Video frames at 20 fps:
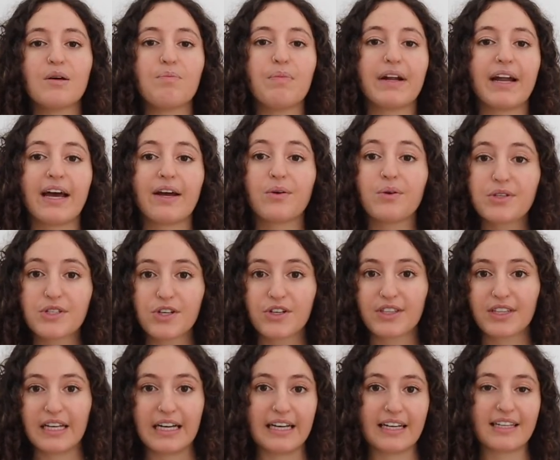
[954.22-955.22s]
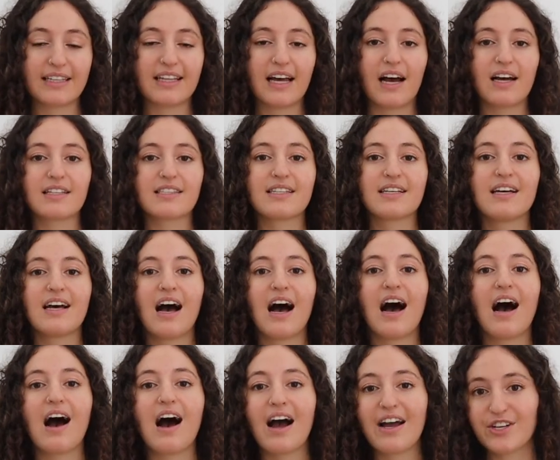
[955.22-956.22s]
But I also think that
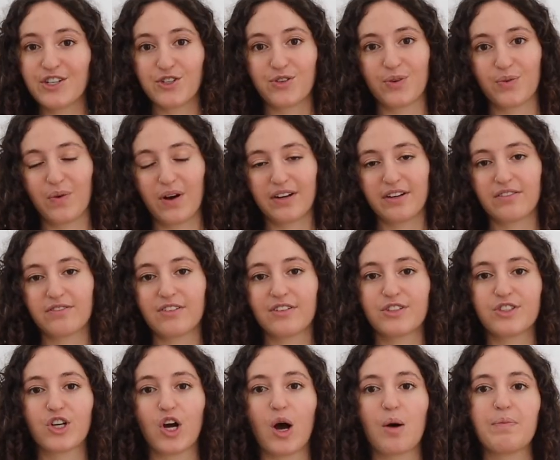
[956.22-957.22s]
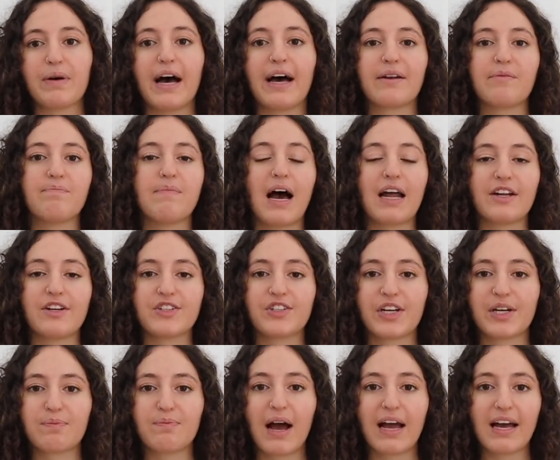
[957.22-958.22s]
I do a wonderful job at
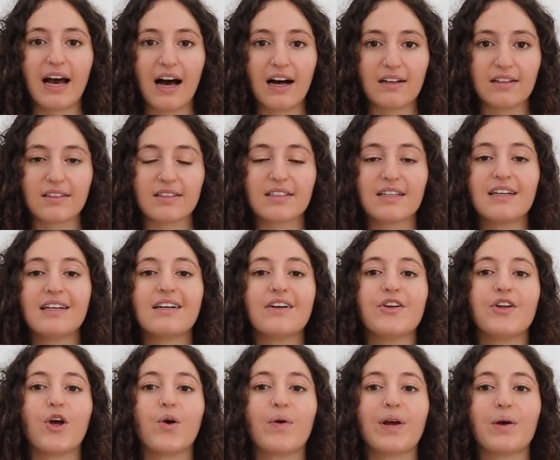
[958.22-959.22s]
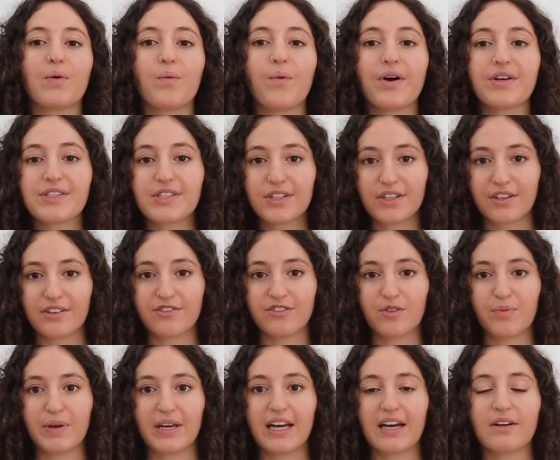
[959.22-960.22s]
managing my health, knowing what's good for
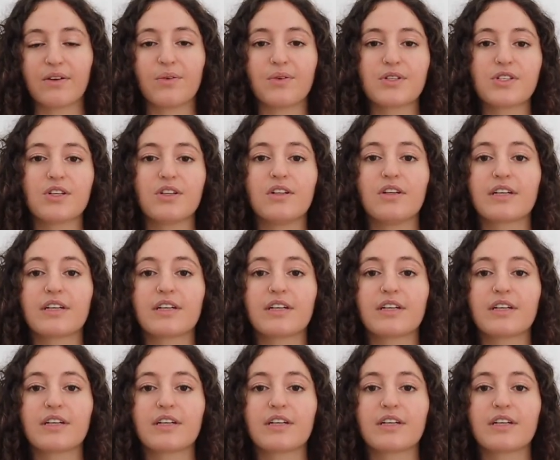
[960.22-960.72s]
me, and also